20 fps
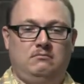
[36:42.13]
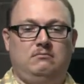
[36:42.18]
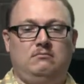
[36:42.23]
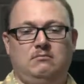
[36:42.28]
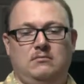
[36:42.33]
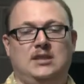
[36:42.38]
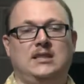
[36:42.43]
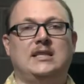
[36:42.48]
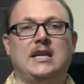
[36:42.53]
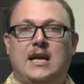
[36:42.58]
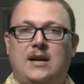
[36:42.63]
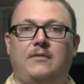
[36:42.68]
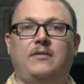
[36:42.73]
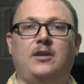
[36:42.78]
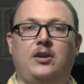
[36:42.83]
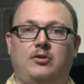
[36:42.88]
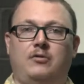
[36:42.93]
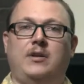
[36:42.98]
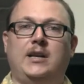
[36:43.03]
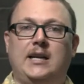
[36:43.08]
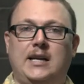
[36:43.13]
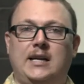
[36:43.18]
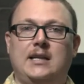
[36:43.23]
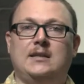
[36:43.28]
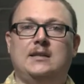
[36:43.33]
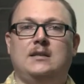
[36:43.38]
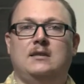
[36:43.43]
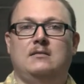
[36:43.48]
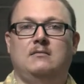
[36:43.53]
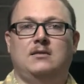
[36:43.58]
set of
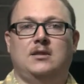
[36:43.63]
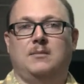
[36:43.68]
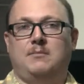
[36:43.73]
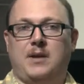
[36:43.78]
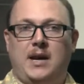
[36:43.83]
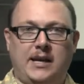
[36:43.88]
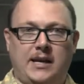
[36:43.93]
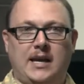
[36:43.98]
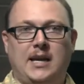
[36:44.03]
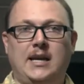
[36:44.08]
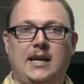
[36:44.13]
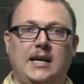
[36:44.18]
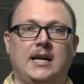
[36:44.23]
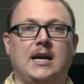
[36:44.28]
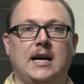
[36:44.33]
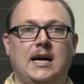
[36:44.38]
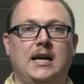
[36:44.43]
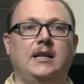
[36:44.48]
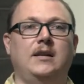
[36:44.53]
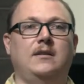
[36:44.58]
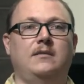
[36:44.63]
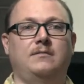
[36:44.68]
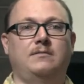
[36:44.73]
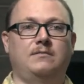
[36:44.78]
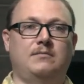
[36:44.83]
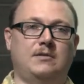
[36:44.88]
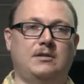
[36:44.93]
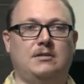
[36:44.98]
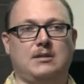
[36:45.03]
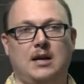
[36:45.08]
ingredients to bake any kind of
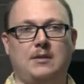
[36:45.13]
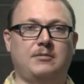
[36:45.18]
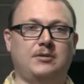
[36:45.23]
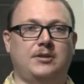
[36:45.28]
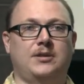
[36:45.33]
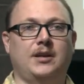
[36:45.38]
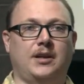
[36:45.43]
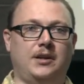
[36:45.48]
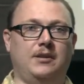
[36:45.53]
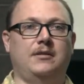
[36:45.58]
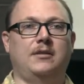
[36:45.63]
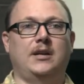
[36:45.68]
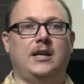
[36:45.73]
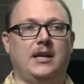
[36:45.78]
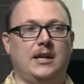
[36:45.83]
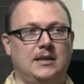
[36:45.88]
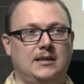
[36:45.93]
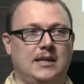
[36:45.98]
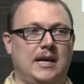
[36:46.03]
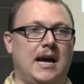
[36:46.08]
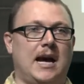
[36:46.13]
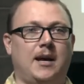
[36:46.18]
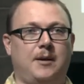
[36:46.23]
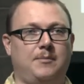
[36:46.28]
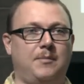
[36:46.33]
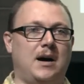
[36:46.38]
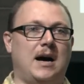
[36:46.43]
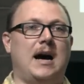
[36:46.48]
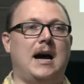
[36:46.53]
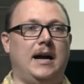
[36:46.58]
cybersecurity attack
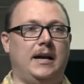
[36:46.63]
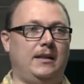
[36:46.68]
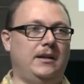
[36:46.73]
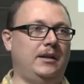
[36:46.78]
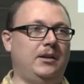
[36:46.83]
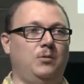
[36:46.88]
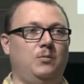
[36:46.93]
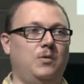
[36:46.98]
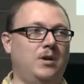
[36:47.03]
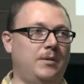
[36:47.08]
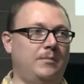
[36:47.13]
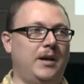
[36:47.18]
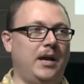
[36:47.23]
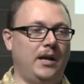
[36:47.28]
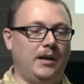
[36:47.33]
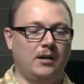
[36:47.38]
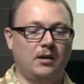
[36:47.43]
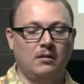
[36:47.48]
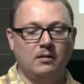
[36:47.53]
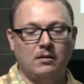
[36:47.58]
pie that you want to make.